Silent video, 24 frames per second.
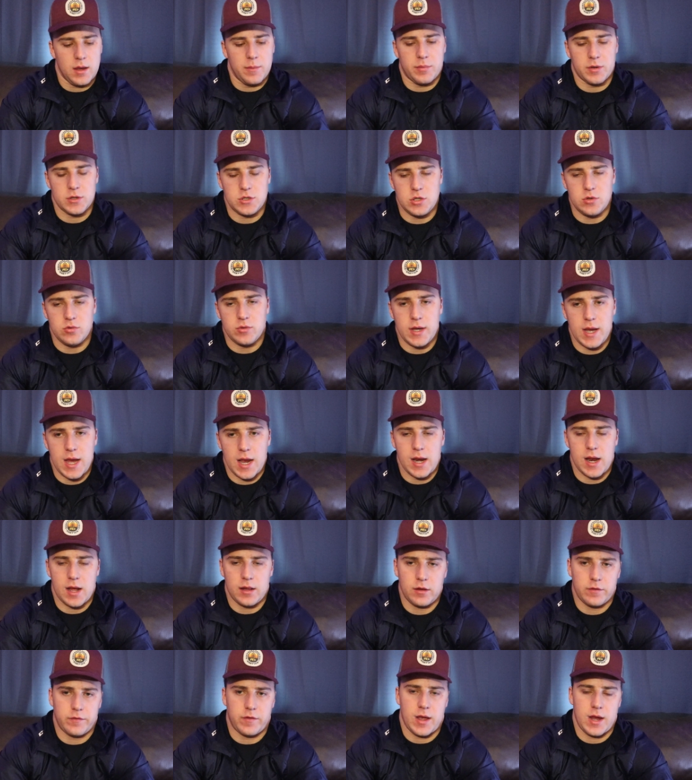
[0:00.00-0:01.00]
But you can't
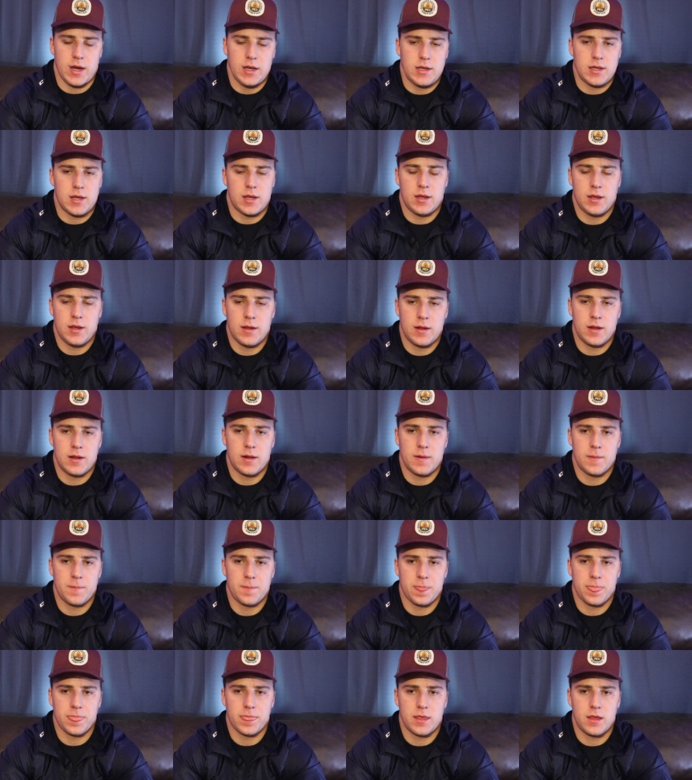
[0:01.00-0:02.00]
elevate
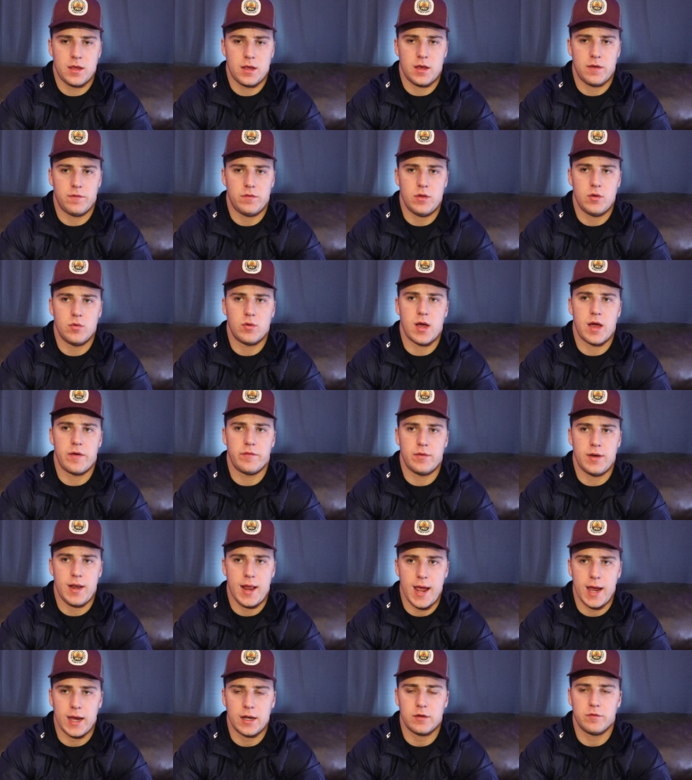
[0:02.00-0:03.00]
if you have
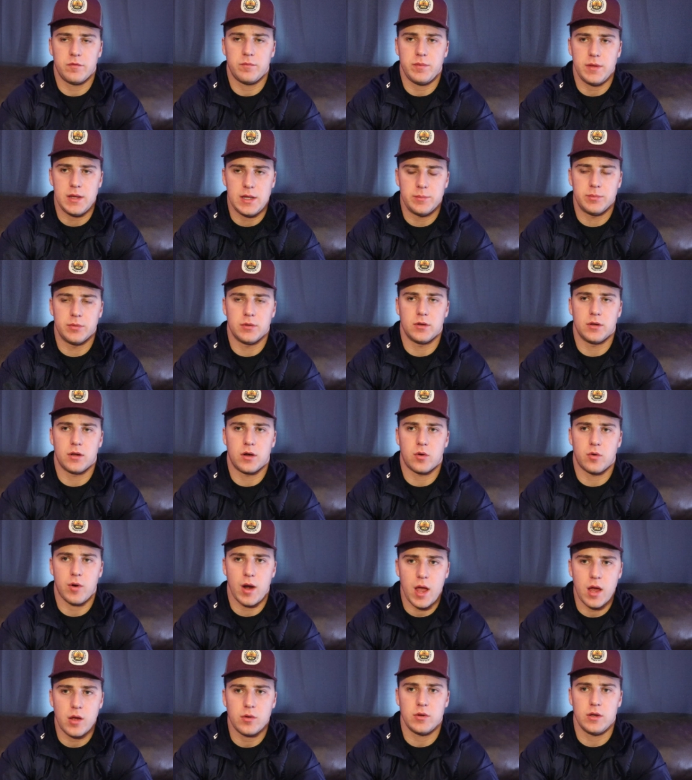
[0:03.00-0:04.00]
negative people
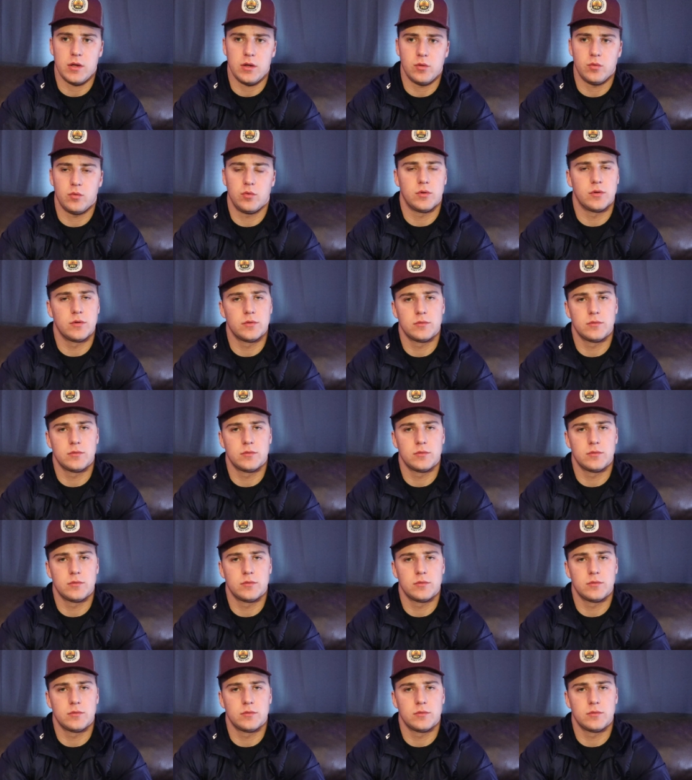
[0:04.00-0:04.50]
around you.